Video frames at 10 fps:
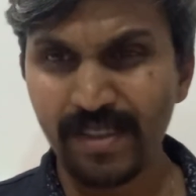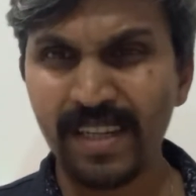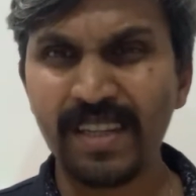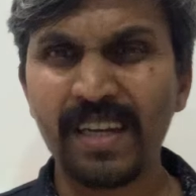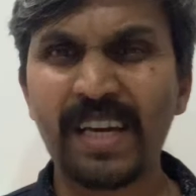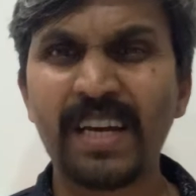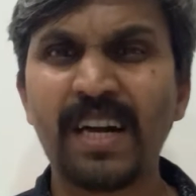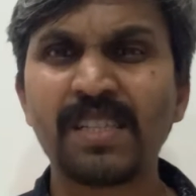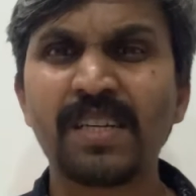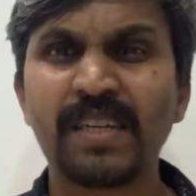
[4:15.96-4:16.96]
they can
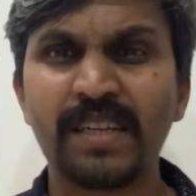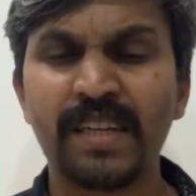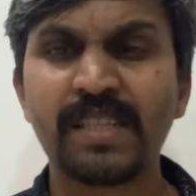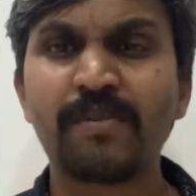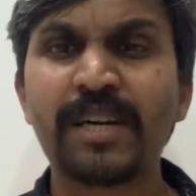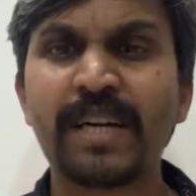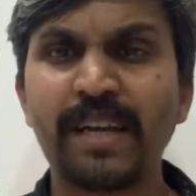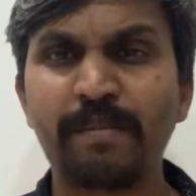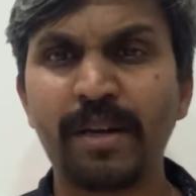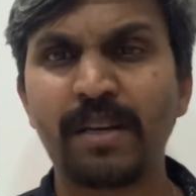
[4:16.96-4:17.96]
ask that there is a one
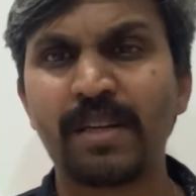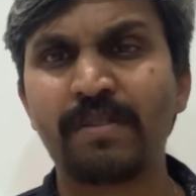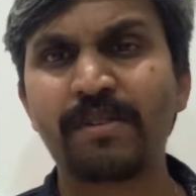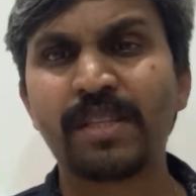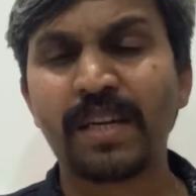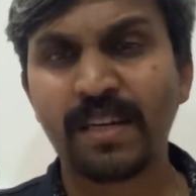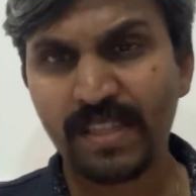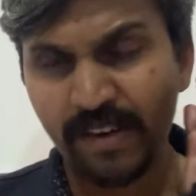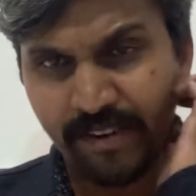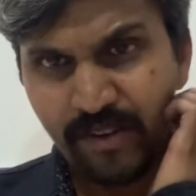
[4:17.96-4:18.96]
table in which there are
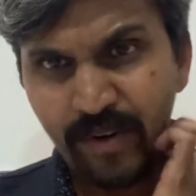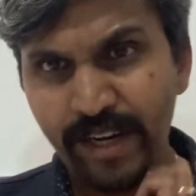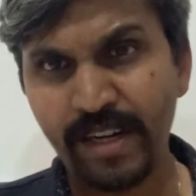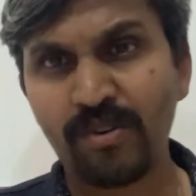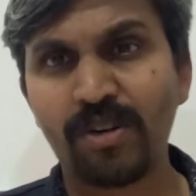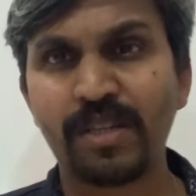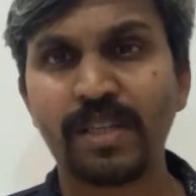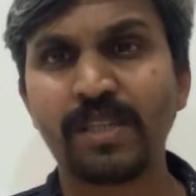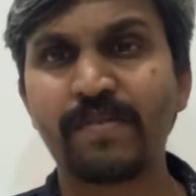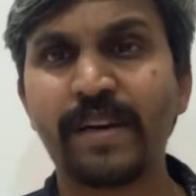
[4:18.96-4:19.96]
7 to 8
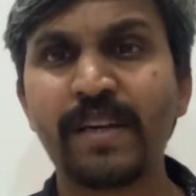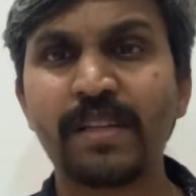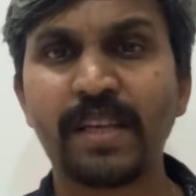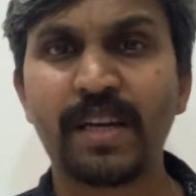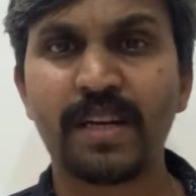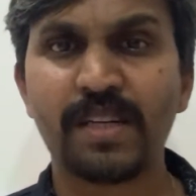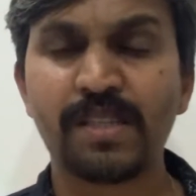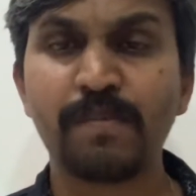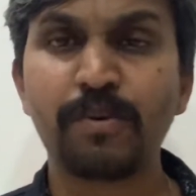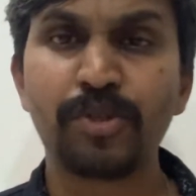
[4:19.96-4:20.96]
quantities where they can
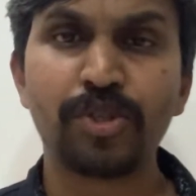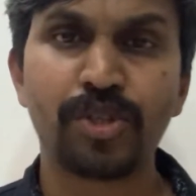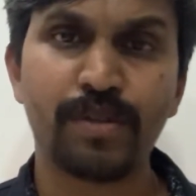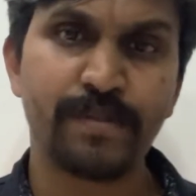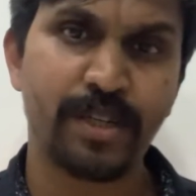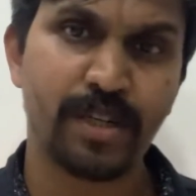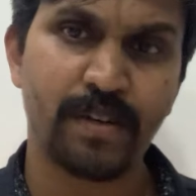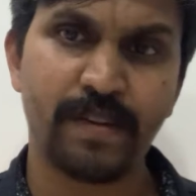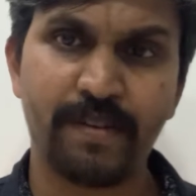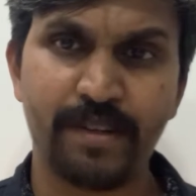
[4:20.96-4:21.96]
ask the position of center
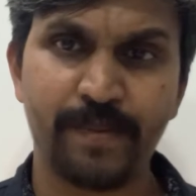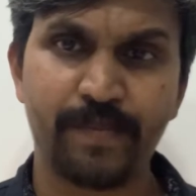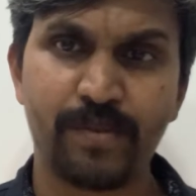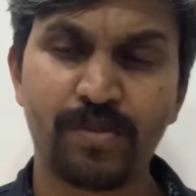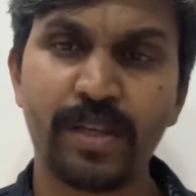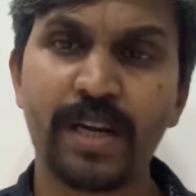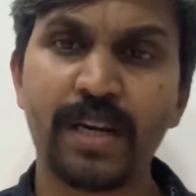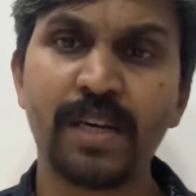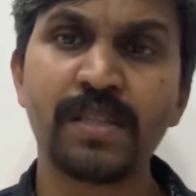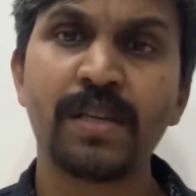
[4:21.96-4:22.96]
of gravity. So they
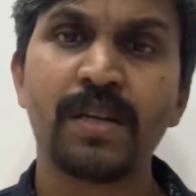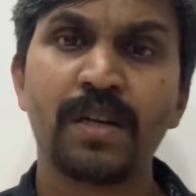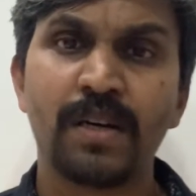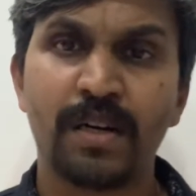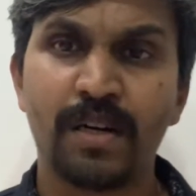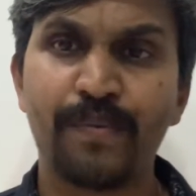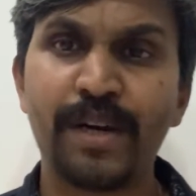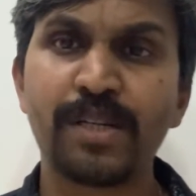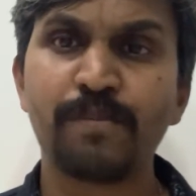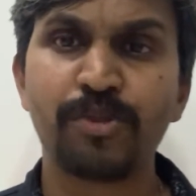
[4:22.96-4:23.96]
can ask
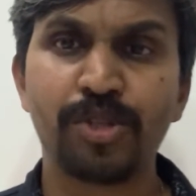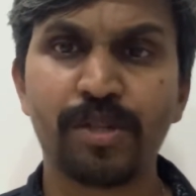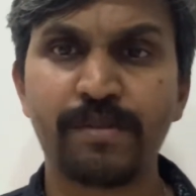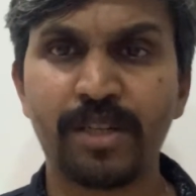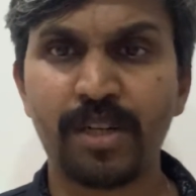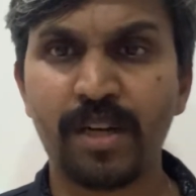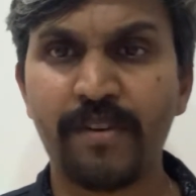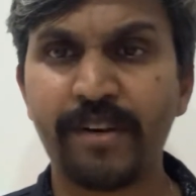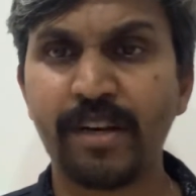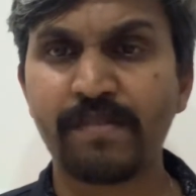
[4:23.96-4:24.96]
find the position of center of
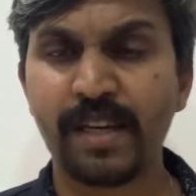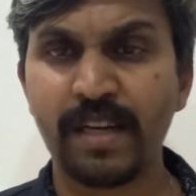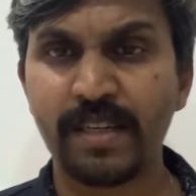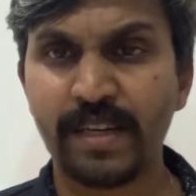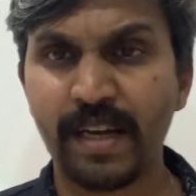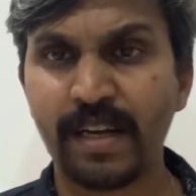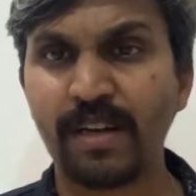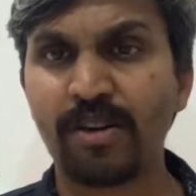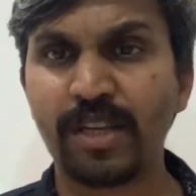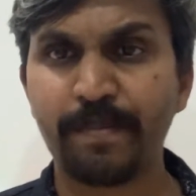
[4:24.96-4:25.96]
gravity of scale
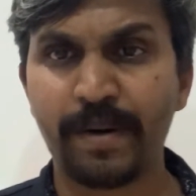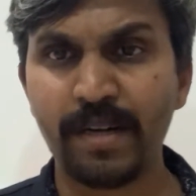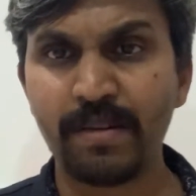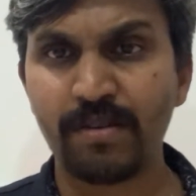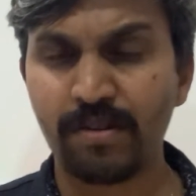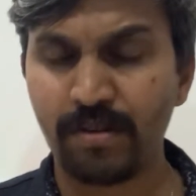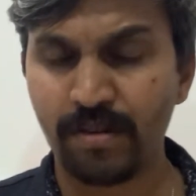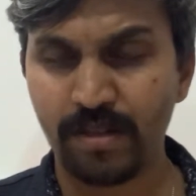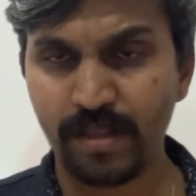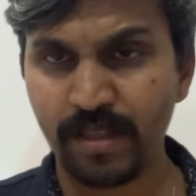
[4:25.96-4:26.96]
triangle or that part
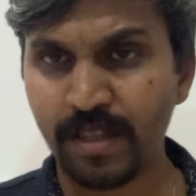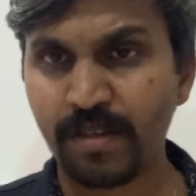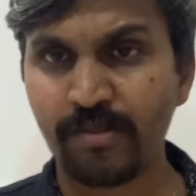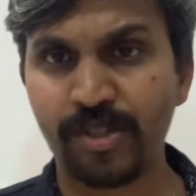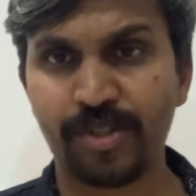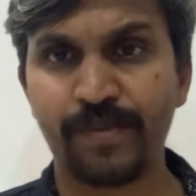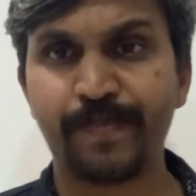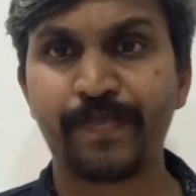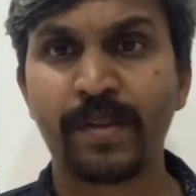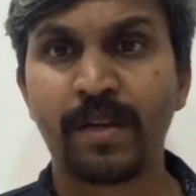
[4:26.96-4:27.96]
in that question.
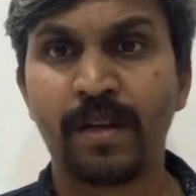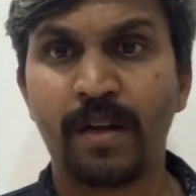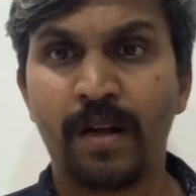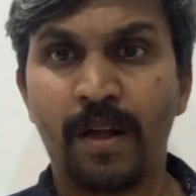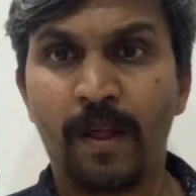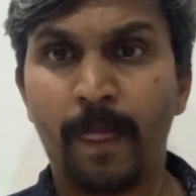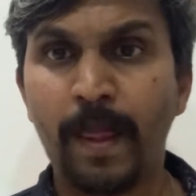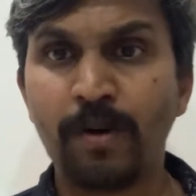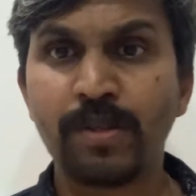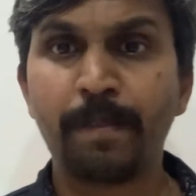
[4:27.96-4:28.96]

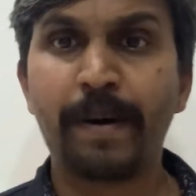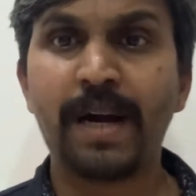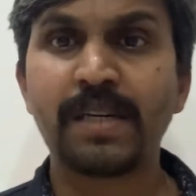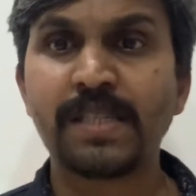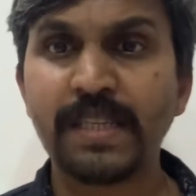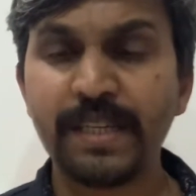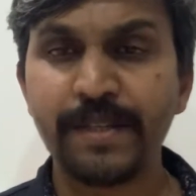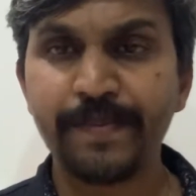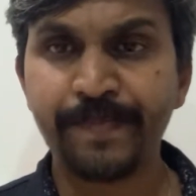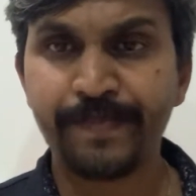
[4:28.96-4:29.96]
Now the part C.